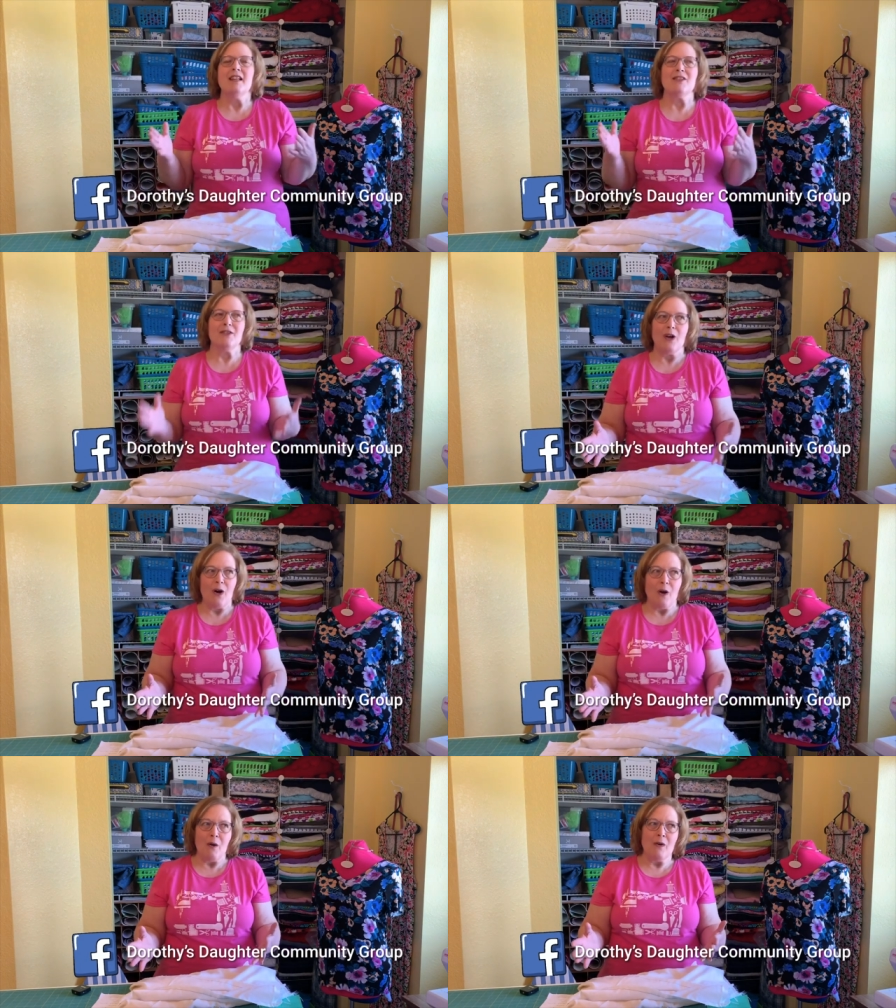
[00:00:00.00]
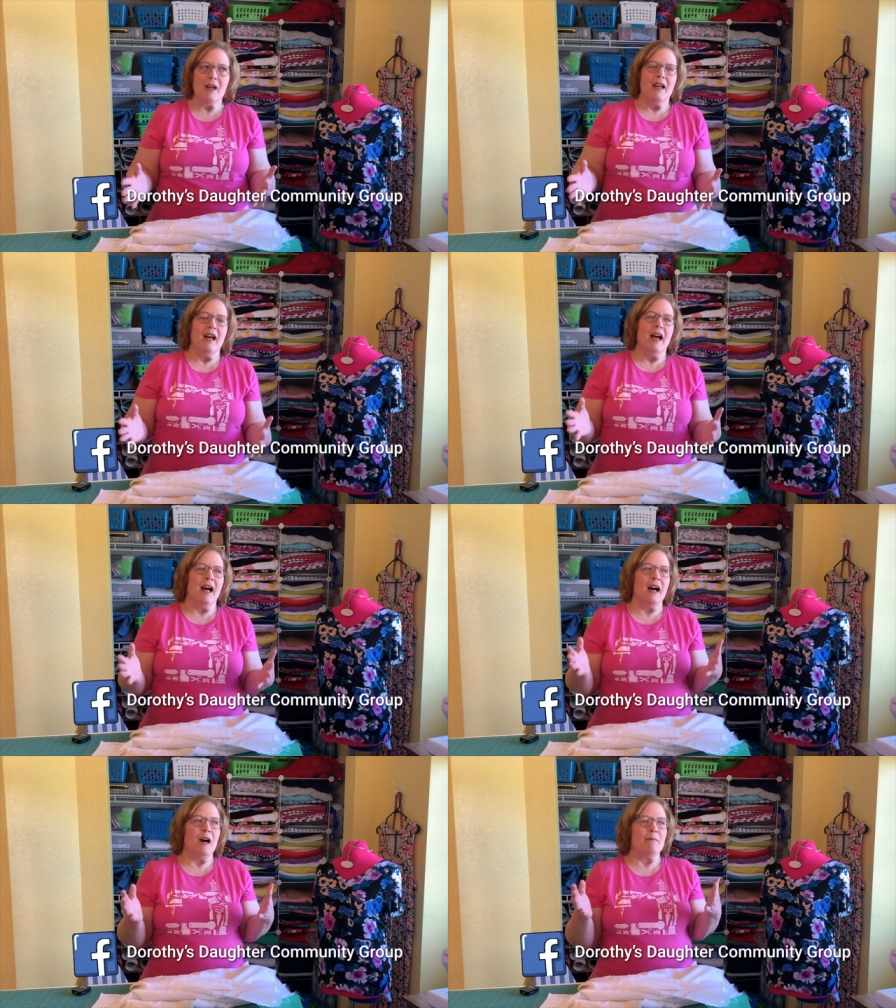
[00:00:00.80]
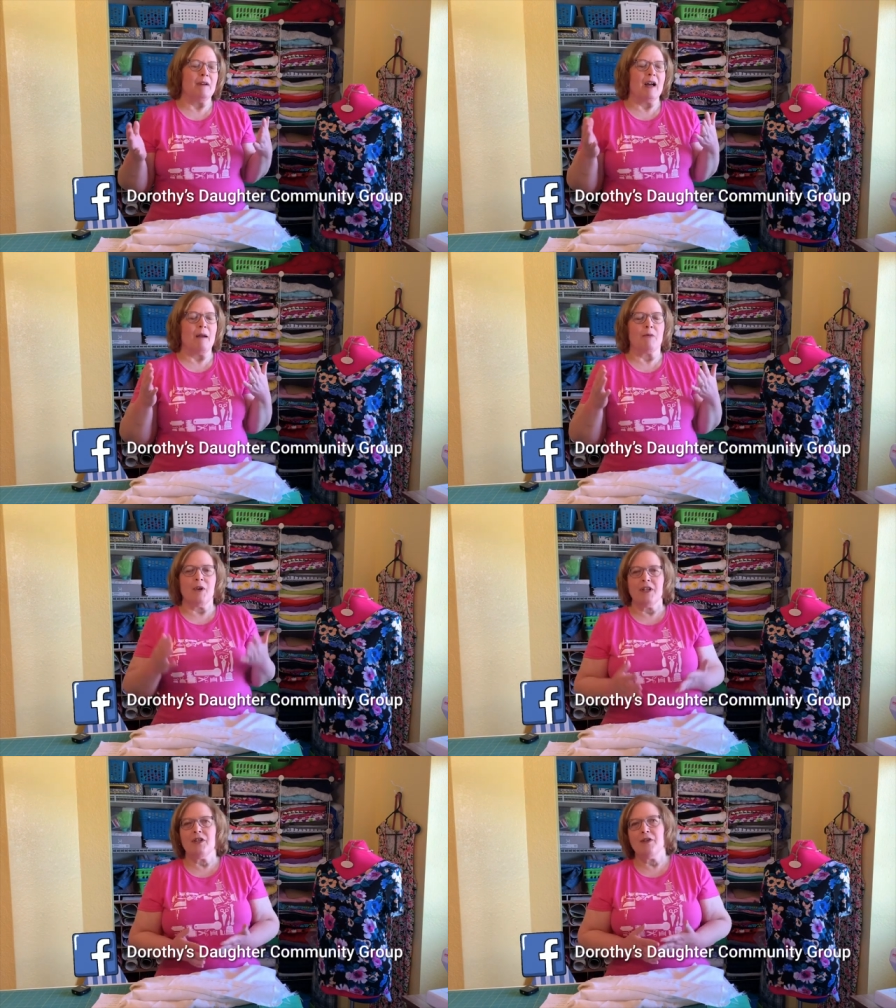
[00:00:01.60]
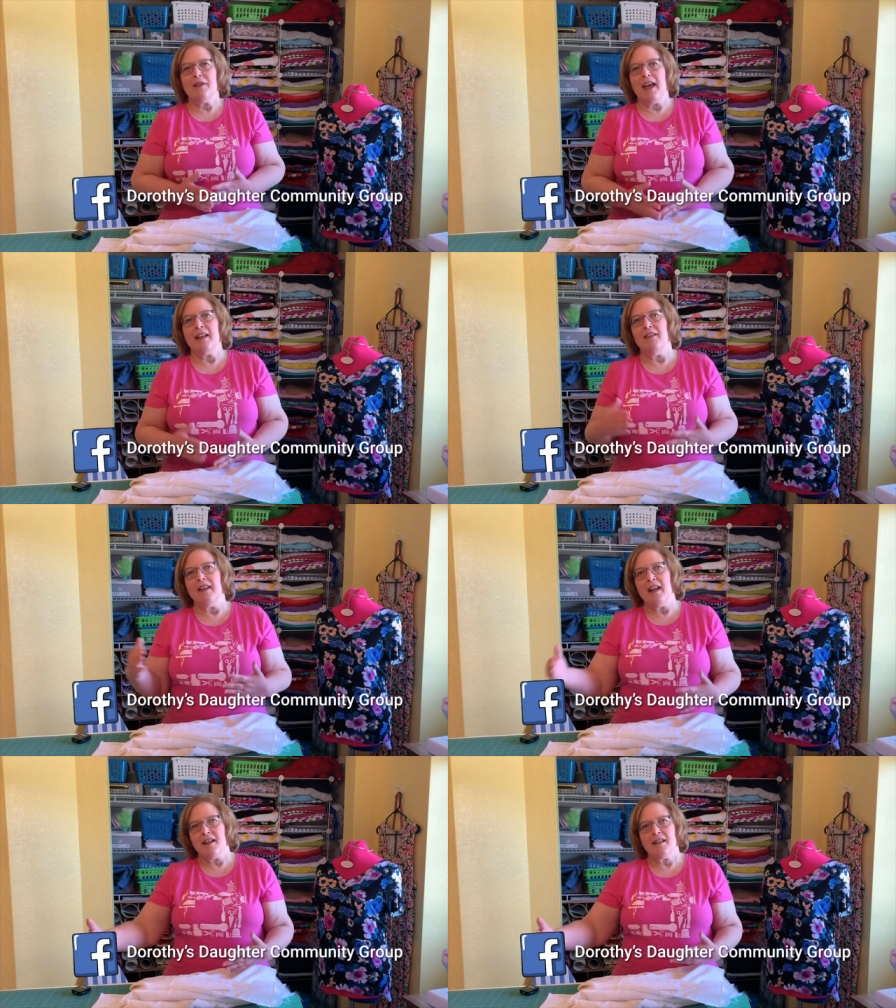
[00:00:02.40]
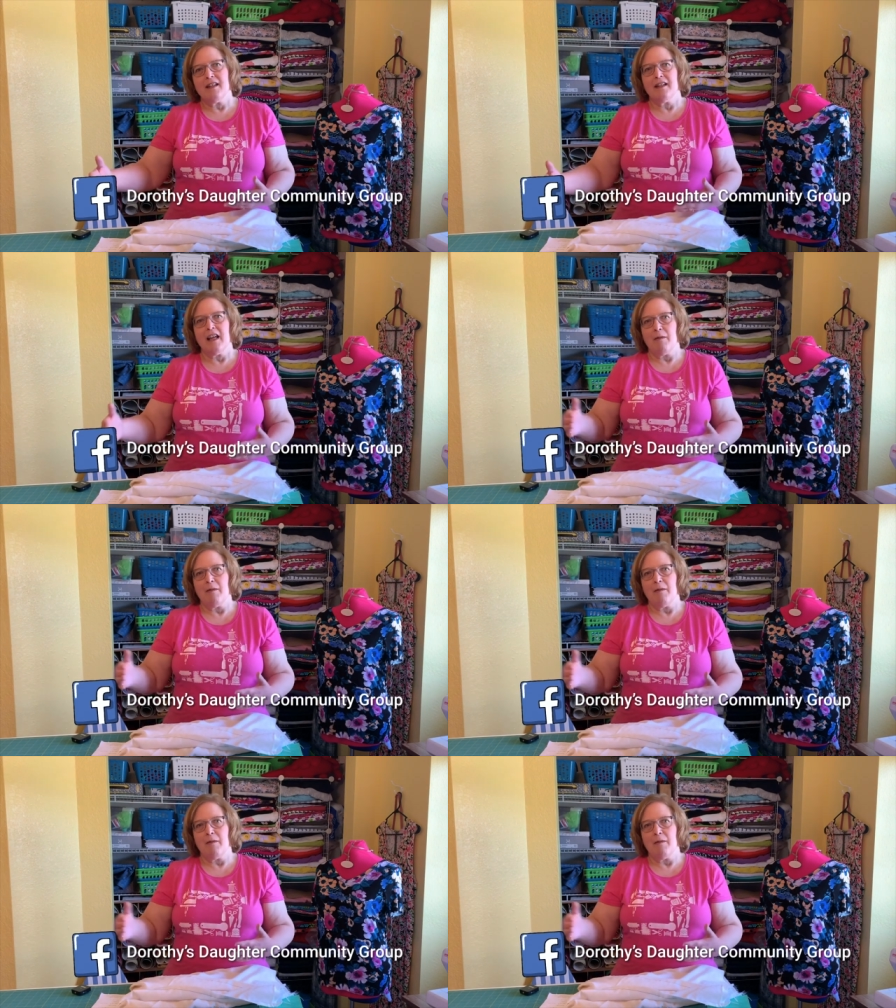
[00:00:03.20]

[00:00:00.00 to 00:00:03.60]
So I'm going to do that in the next